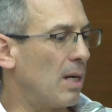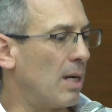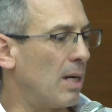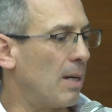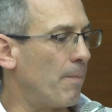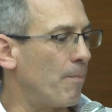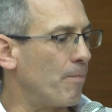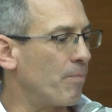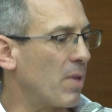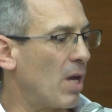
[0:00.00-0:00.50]

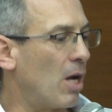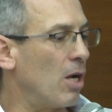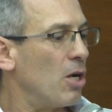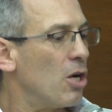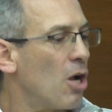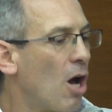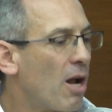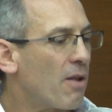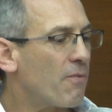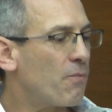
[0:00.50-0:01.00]
a
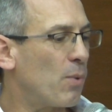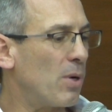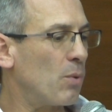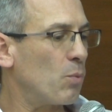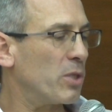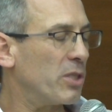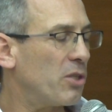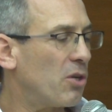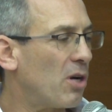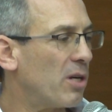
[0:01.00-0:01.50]
lot of what
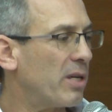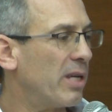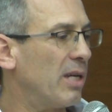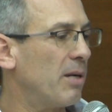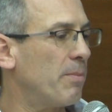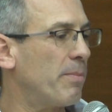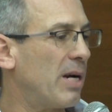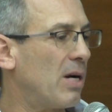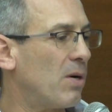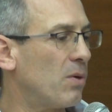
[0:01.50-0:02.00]
we're
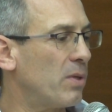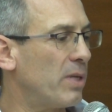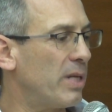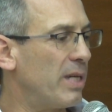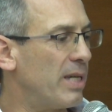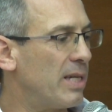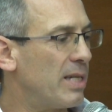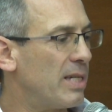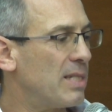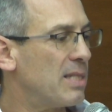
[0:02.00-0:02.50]
talking about
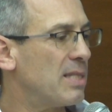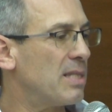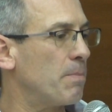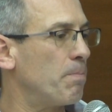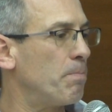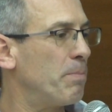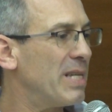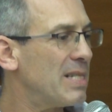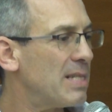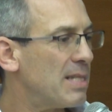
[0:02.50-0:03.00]
is
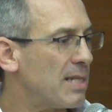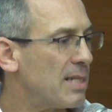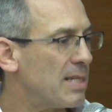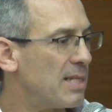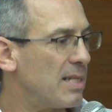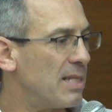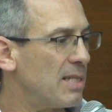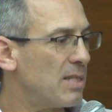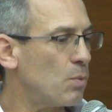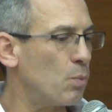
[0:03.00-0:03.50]

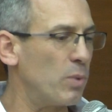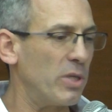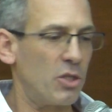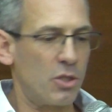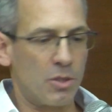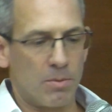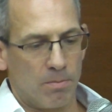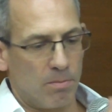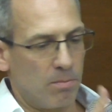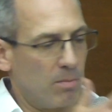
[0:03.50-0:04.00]
businesses,
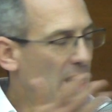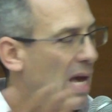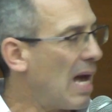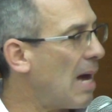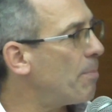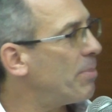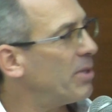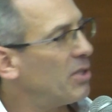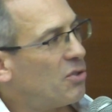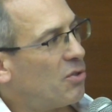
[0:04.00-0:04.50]
which
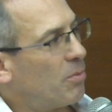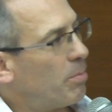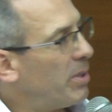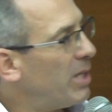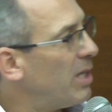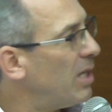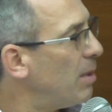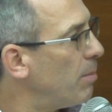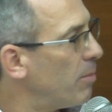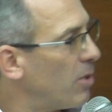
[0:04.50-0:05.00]
happen to
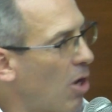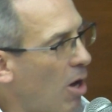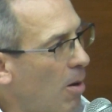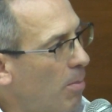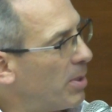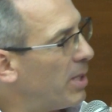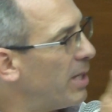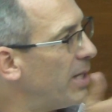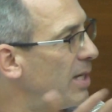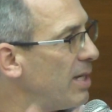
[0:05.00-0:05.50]
be
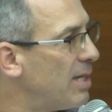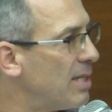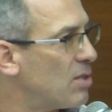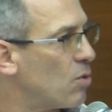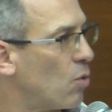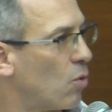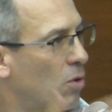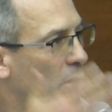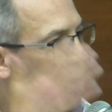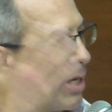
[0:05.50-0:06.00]

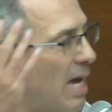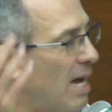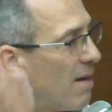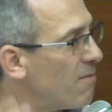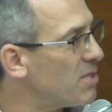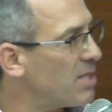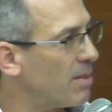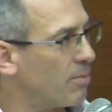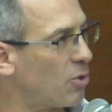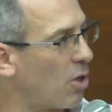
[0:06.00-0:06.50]
monopolies or
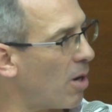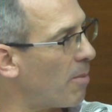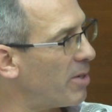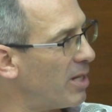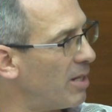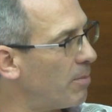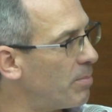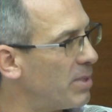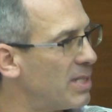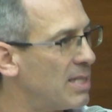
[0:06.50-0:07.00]
have some
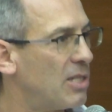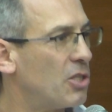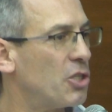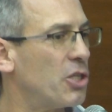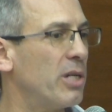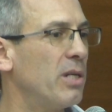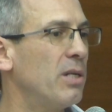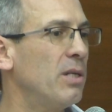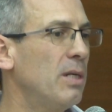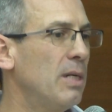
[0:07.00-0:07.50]
dominant
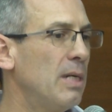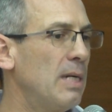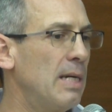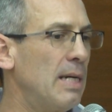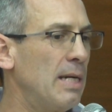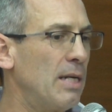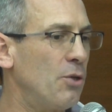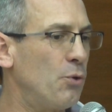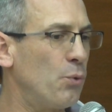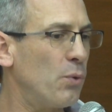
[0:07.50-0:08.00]
position,
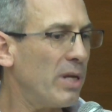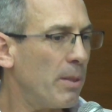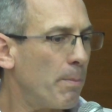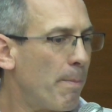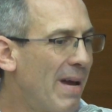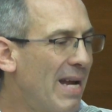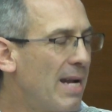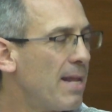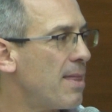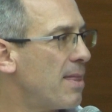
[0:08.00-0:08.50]
doing
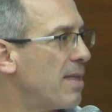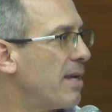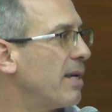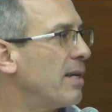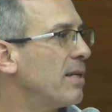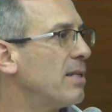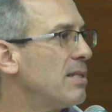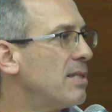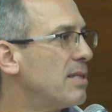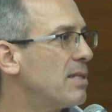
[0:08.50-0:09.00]
many
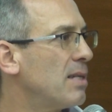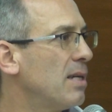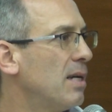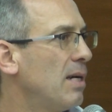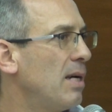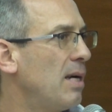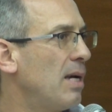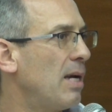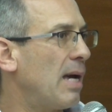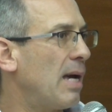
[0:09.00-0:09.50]
things.
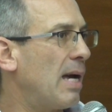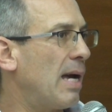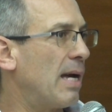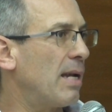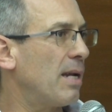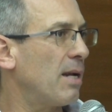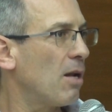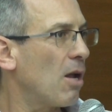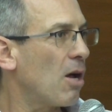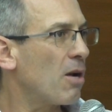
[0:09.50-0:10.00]

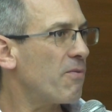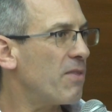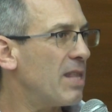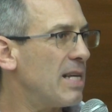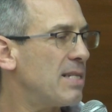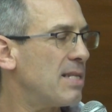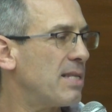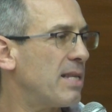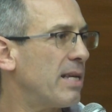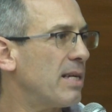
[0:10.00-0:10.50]
And a lot of
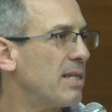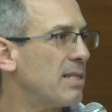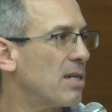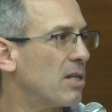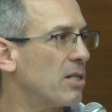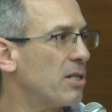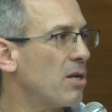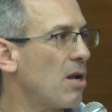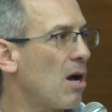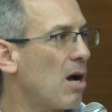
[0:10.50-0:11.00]
these things
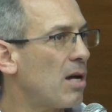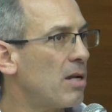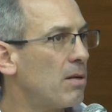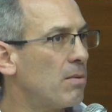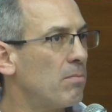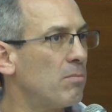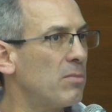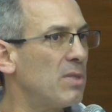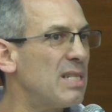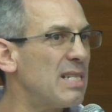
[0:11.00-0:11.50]
are
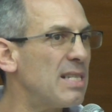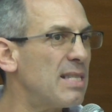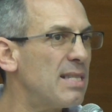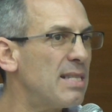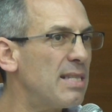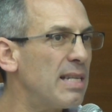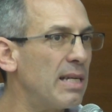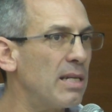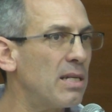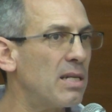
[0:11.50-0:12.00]
not
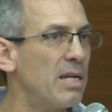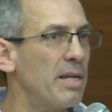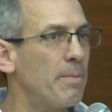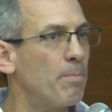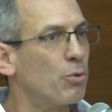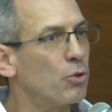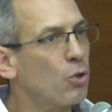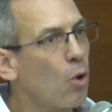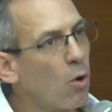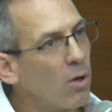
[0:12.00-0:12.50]
distinctly
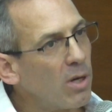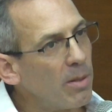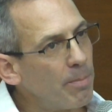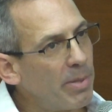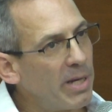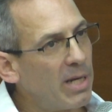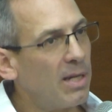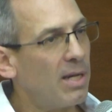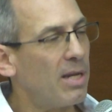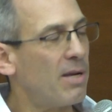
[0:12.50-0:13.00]

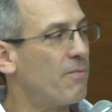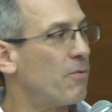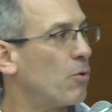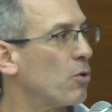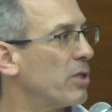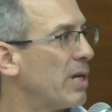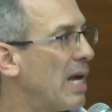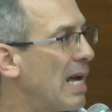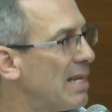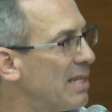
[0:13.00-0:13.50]
pro-competitive
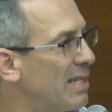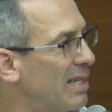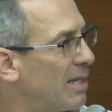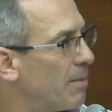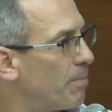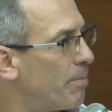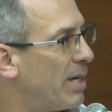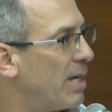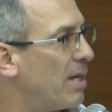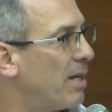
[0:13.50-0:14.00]
or
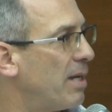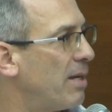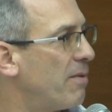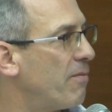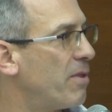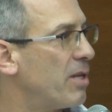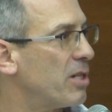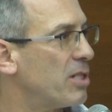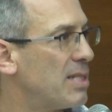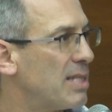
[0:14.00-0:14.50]

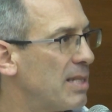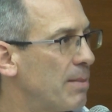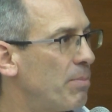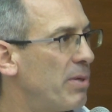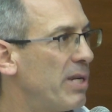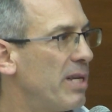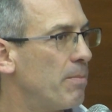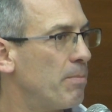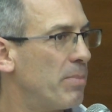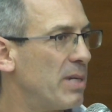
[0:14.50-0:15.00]
anti-competitive. They're
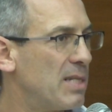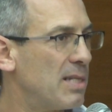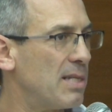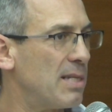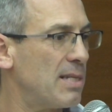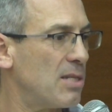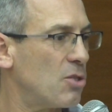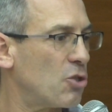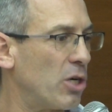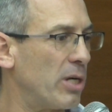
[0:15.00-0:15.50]
simply a
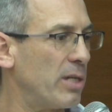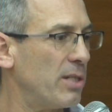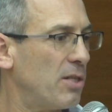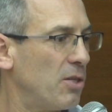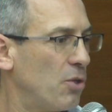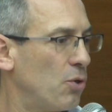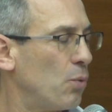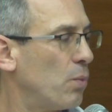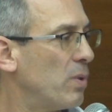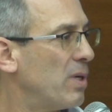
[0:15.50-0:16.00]
business trying to
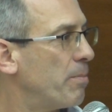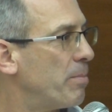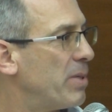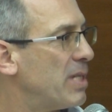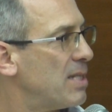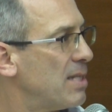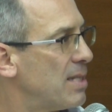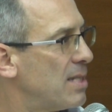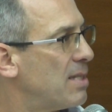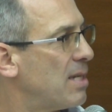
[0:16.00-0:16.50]
do what a
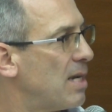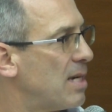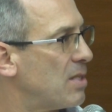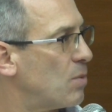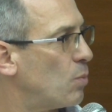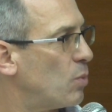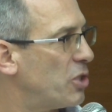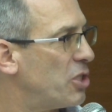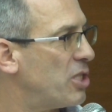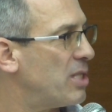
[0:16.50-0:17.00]
business
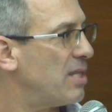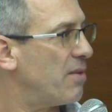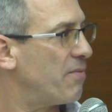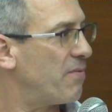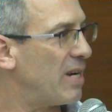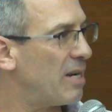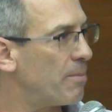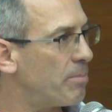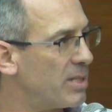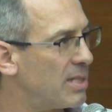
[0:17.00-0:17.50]
does, which is
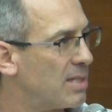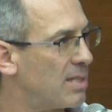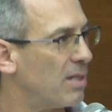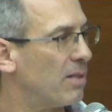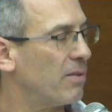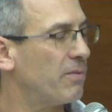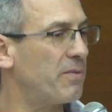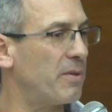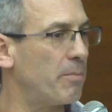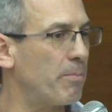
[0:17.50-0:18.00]
develop
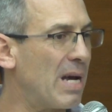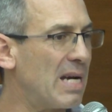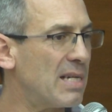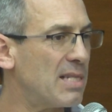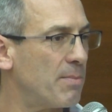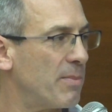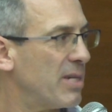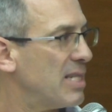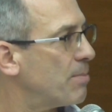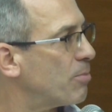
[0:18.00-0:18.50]
itself and
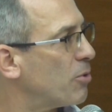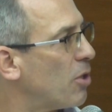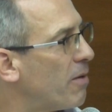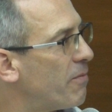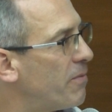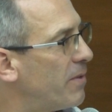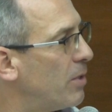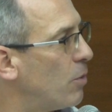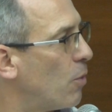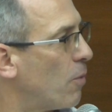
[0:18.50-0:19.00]
maximize
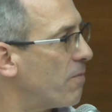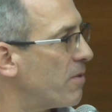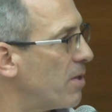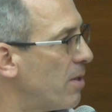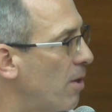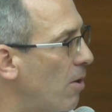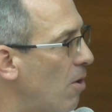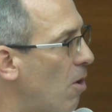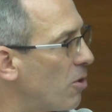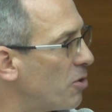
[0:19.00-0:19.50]
profit over
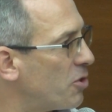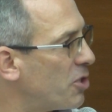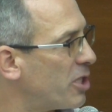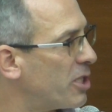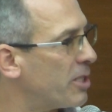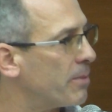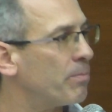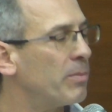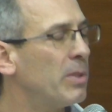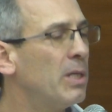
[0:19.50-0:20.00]
the long
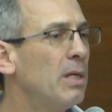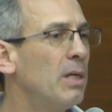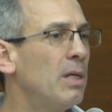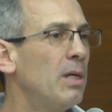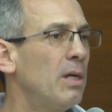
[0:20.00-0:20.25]
term,